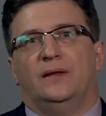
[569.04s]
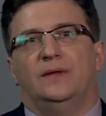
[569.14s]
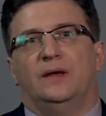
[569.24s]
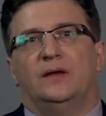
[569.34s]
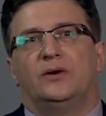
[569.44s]

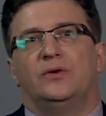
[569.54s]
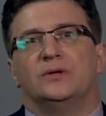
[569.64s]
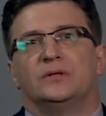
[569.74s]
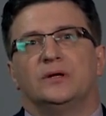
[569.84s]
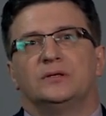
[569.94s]
The hero
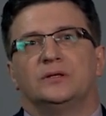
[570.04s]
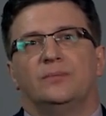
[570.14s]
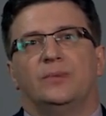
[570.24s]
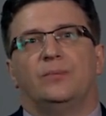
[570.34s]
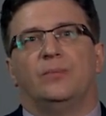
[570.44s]
is not
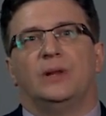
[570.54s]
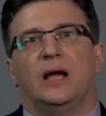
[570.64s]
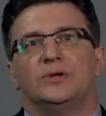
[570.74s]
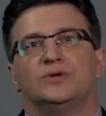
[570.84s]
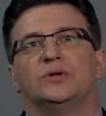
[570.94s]
simply
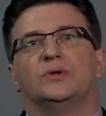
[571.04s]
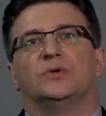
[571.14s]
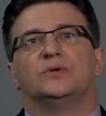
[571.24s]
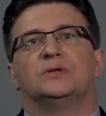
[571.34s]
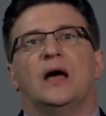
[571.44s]
plunged
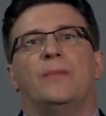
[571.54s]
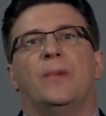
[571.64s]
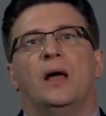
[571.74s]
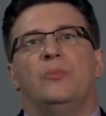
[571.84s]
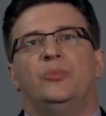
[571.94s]
into some
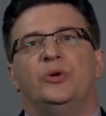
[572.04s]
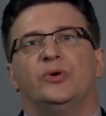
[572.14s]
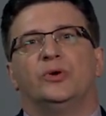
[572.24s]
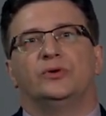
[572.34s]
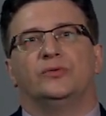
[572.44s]

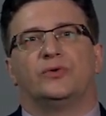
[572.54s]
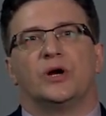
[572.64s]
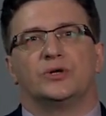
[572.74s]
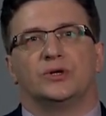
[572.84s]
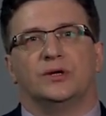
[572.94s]
period of
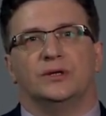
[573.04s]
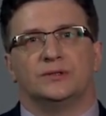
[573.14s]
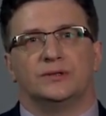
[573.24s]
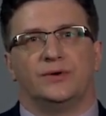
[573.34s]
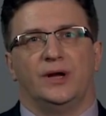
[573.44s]
Russian
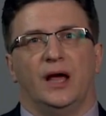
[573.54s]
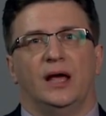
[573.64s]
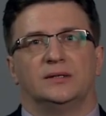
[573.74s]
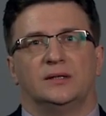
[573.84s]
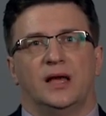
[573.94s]
history,
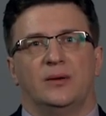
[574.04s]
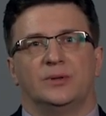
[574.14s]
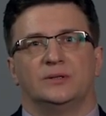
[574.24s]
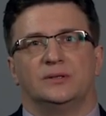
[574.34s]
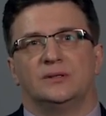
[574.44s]
as it
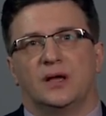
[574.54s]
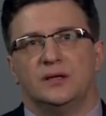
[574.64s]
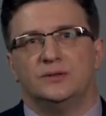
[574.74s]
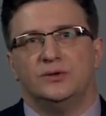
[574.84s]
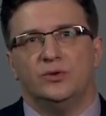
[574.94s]
happens in
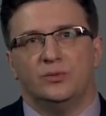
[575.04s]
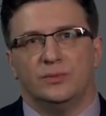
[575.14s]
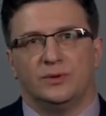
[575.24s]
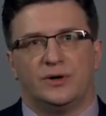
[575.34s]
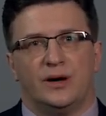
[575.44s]
costume
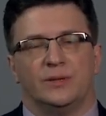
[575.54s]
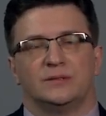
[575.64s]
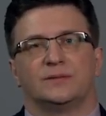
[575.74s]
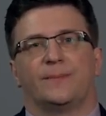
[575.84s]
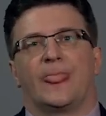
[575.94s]

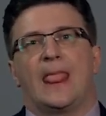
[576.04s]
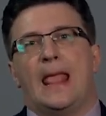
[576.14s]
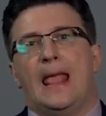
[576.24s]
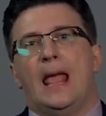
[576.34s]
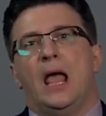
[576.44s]
dramas.
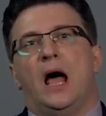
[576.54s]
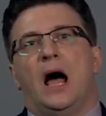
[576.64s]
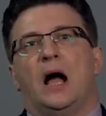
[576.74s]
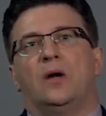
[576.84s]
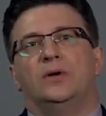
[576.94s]

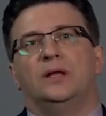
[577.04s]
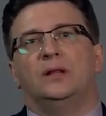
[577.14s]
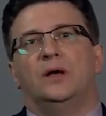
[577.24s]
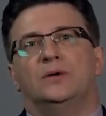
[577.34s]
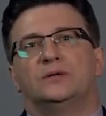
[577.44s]

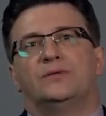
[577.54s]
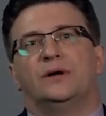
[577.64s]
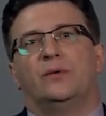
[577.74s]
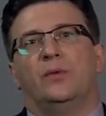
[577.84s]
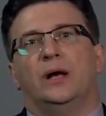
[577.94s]
Akunin knows
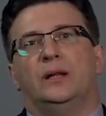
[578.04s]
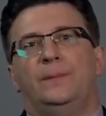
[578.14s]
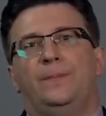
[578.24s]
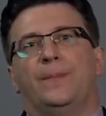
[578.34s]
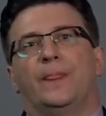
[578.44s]
very
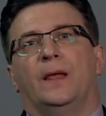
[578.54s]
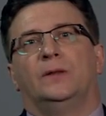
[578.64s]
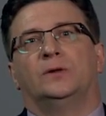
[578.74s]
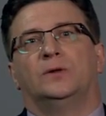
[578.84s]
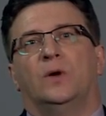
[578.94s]
well
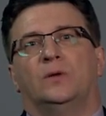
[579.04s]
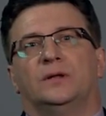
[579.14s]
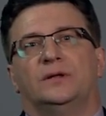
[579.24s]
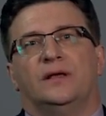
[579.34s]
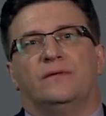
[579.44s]
not
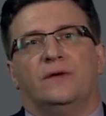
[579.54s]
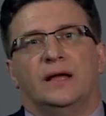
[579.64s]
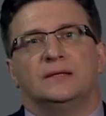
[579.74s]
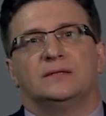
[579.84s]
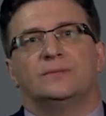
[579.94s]
only the
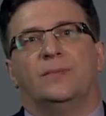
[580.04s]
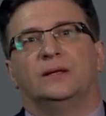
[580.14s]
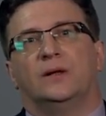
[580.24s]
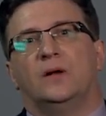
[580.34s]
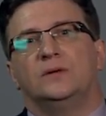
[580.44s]
events,
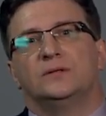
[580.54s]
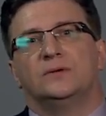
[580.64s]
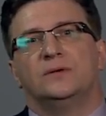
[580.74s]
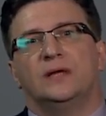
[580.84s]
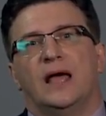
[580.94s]
but
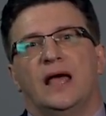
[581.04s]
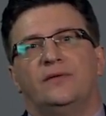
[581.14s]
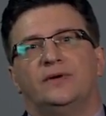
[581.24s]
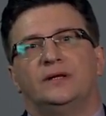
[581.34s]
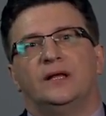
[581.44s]
also the
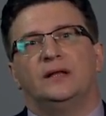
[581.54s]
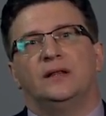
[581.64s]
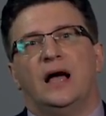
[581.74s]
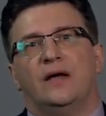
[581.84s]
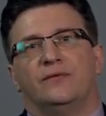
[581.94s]
everyday
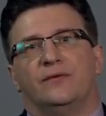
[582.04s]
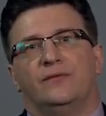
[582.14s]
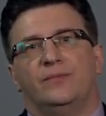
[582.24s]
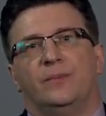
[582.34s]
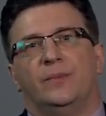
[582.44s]
life
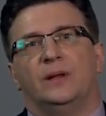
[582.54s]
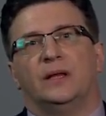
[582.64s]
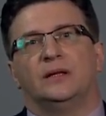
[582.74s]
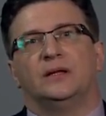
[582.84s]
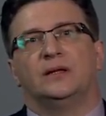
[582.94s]
of people
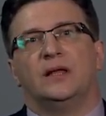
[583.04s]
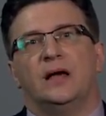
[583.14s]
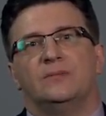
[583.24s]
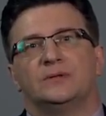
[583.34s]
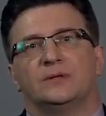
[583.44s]
in the
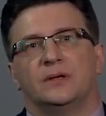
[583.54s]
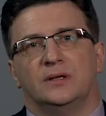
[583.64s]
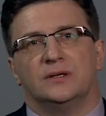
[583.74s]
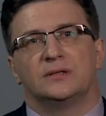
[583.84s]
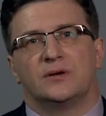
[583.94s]
times
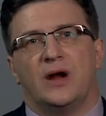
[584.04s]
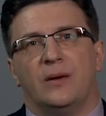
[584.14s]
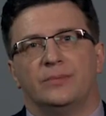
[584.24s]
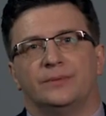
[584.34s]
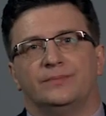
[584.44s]
he
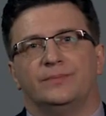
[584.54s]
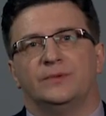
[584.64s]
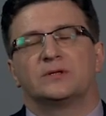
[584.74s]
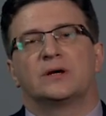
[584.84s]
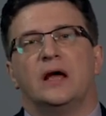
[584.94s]

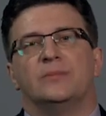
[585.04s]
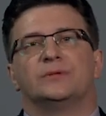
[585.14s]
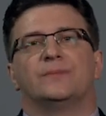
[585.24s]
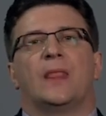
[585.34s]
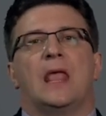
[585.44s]

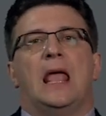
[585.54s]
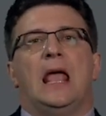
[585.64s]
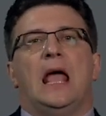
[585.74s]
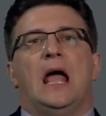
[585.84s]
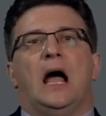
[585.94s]
describes.
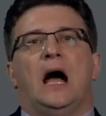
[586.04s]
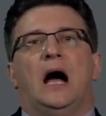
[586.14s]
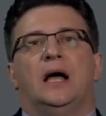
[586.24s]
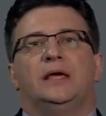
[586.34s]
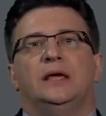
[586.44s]

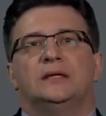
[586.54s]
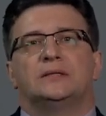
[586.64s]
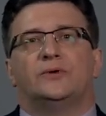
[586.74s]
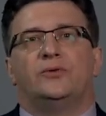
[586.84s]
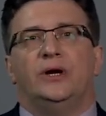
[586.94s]
He
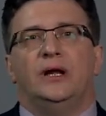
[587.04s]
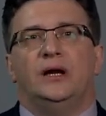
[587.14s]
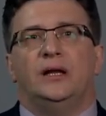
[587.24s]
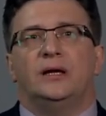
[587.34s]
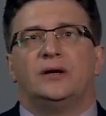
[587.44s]
is
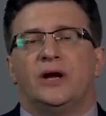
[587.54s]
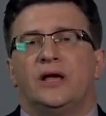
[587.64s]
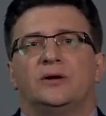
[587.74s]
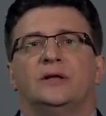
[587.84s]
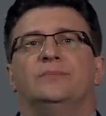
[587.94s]

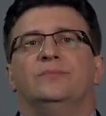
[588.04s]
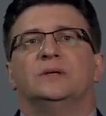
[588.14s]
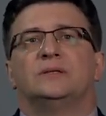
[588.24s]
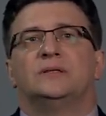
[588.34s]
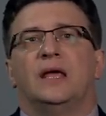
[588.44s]
rarely
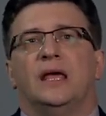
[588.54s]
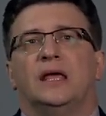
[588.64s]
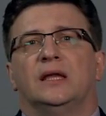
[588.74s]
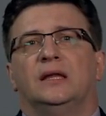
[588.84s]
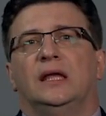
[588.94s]

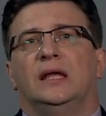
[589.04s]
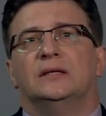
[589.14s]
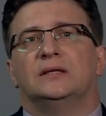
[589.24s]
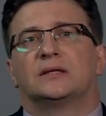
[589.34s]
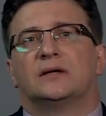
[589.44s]
mistaken
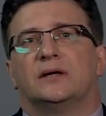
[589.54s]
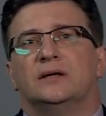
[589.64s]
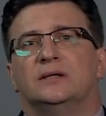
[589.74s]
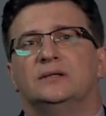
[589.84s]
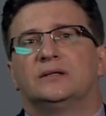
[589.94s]
in
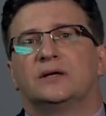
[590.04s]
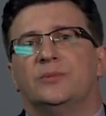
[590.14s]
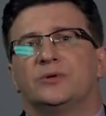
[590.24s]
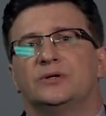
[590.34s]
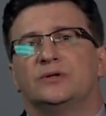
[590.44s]

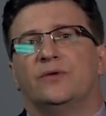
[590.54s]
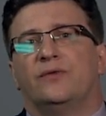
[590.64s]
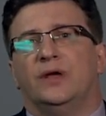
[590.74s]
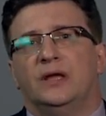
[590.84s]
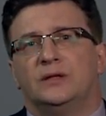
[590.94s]
descriptions
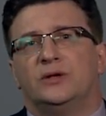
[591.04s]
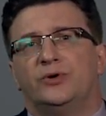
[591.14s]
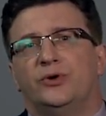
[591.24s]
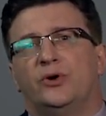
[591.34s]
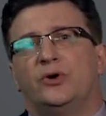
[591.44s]
of
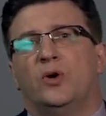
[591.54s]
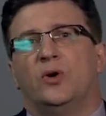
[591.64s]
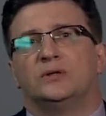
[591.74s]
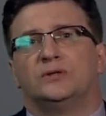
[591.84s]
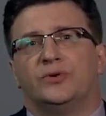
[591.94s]
interior
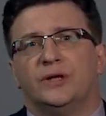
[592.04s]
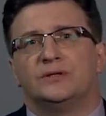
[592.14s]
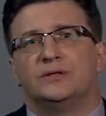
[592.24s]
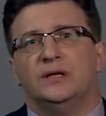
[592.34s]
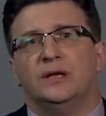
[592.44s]
or street
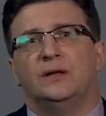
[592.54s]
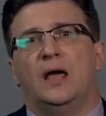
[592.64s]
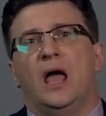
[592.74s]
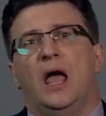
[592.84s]
scene.